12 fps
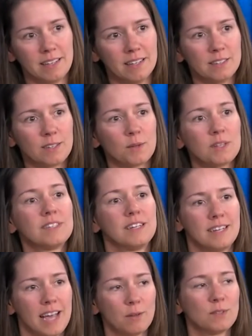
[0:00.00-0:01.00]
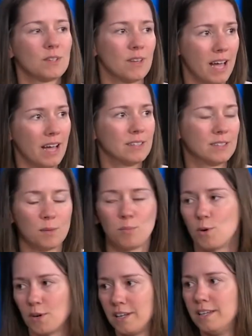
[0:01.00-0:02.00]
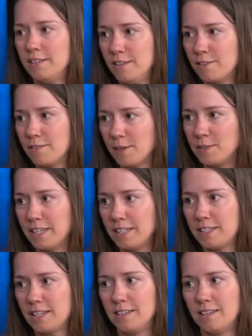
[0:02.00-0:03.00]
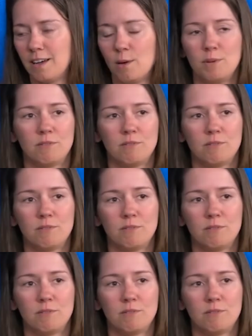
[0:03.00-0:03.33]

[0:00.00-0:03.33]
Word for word: and so the city council has supported your foundation um,